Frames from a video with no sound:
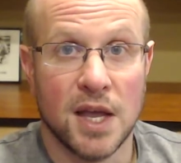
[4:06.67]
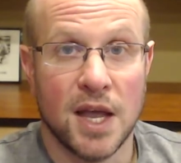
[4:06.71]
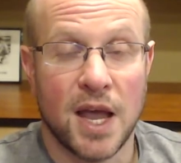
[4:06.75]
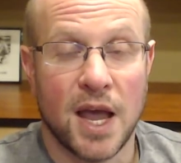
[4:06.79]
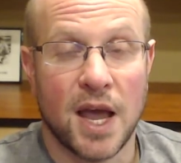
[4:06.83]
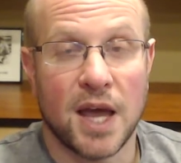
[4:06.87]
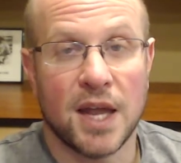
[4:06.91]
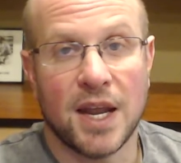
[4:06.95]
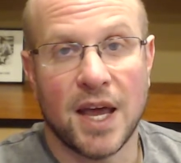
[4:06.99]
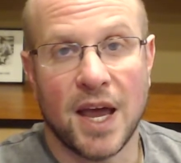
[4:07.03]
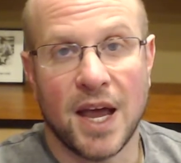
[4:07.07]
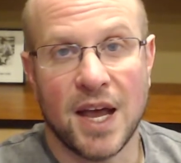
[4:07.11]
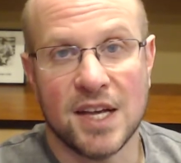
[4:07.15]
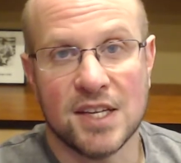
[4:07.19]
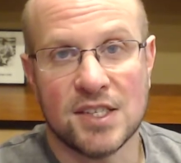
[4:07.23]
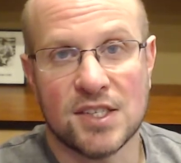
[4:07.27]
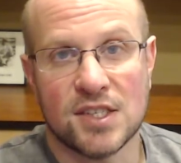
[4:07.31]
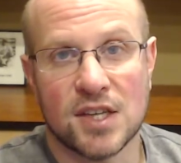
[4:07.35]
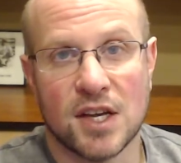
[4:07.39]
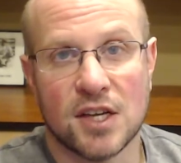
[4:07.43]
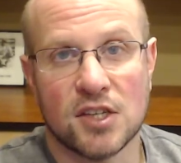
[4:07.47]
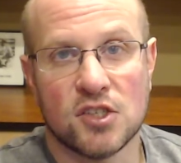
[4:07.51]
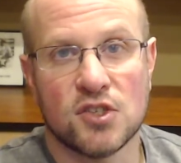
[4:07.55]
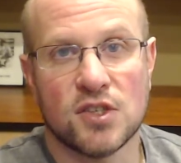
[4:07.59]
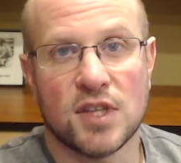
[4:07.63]
And as
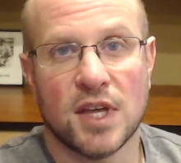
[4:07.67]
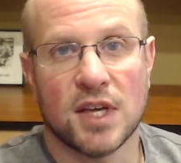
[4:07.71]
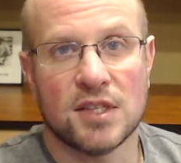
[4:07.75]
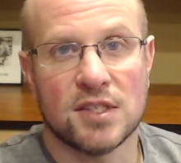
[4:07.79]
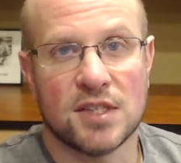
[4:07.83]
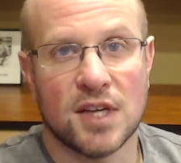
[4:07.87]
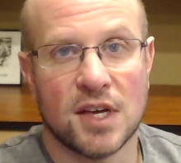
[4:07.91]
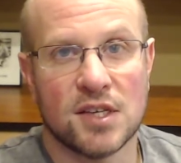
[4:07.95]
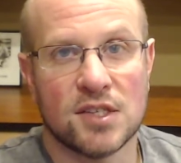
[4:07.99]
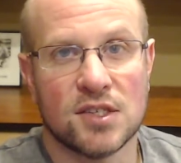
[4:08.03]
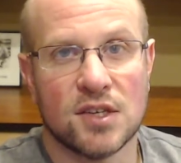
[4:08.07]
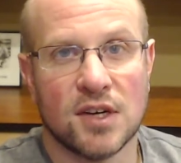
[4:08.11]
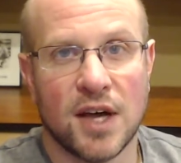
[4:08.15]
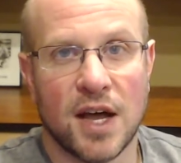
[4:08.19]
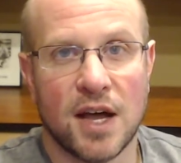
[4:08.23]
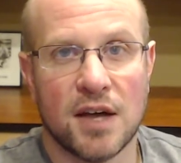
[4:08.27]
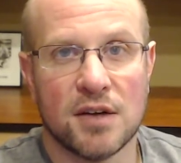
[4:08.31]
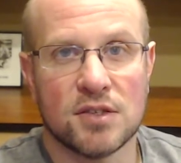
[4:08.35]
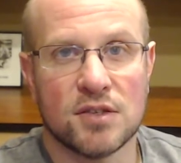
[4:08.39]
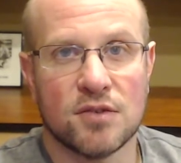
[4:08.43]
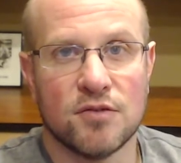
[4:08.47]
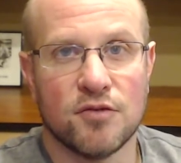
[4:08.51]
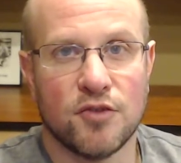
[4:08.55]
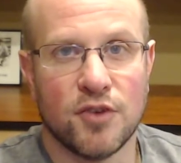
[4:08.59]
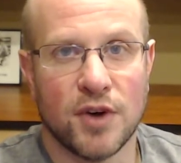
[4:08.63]
such, that does allow
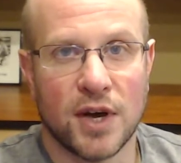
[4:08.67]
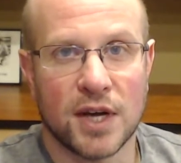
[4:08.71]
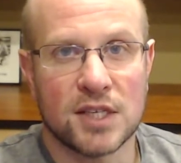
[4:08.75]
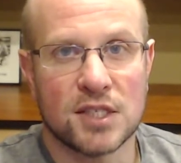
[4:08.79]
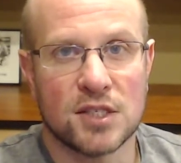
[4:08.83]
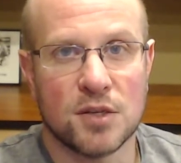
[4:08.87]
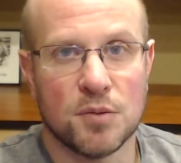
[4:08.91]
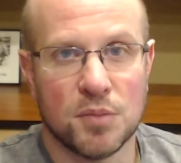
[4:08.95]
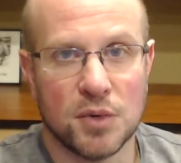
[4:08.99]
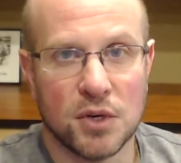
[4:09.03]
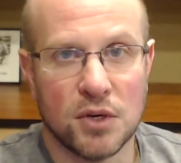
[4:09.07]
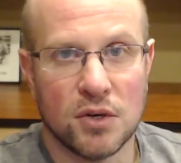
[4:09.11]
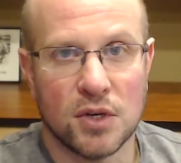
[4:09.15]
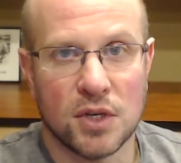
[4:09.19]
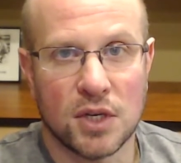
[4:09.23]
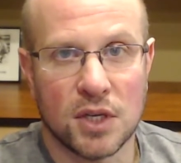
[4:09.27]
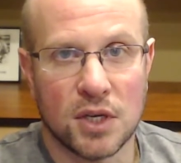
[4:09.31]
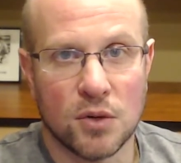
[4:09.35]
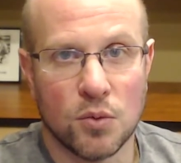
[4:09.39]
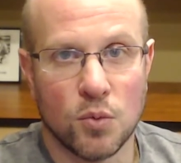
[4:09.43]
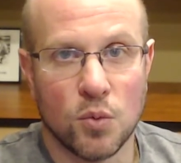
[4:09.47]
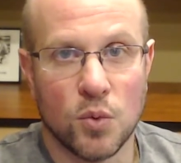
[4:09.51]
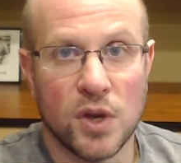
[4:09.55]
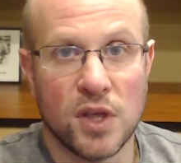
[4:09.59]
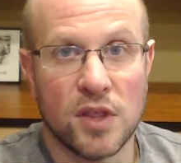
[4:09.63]
some flexibility
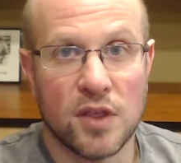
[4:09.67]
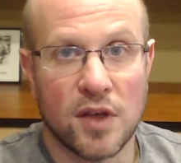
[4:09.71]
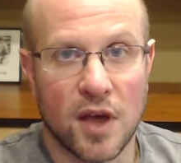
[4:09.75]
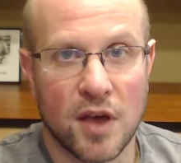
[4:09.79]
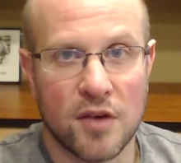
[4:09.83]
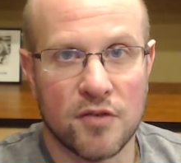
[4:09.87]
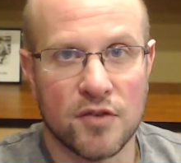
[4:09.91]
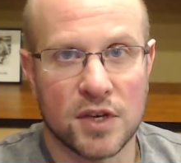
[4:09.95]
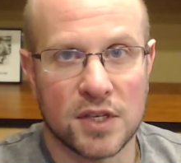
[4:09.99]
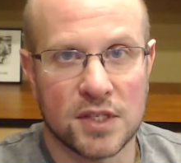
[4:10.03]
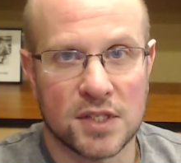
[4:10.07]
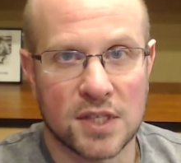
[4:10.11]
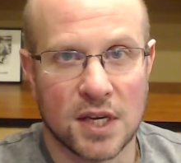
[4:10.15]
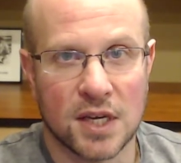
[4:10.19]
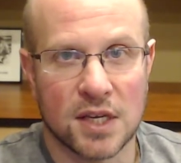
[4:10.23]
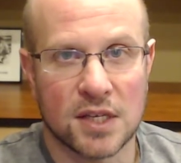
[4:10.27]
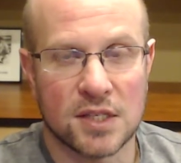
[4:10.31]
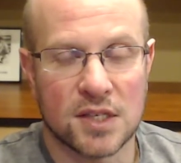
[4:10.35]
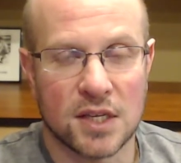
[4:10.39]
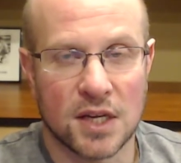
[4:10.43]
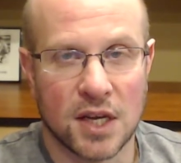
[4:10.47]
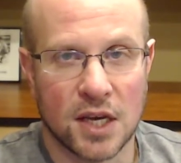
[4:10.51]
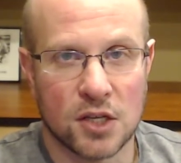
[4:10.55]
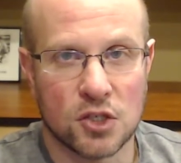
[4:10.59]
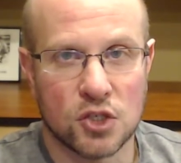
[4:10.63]
with FSAs
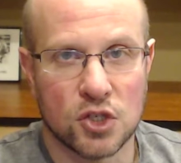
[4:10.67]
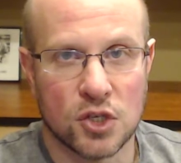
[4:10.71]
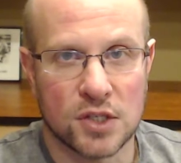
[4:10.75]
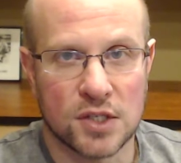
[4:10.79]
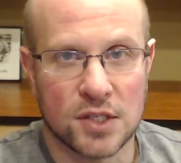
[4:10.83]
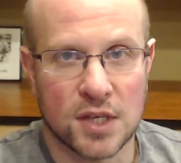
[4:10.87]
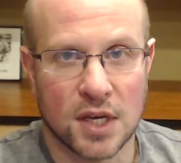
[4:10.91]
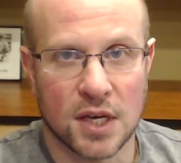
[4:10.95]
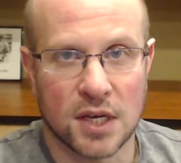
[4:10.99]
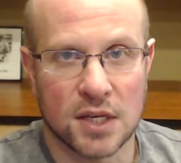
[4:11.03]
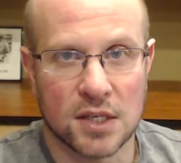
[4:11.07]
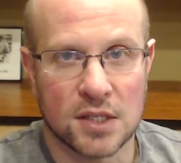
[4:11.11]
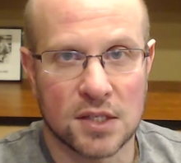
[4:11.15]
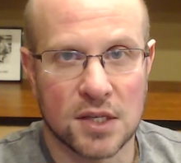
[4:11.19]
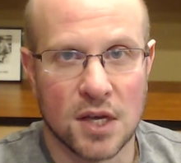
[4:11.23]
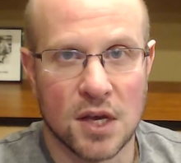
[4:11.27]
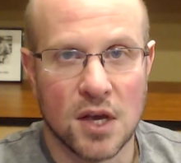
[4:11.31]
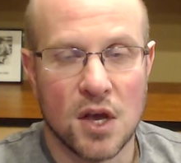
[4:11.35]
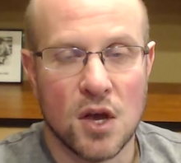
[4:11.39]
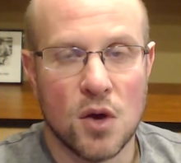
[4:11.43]
and HSAs,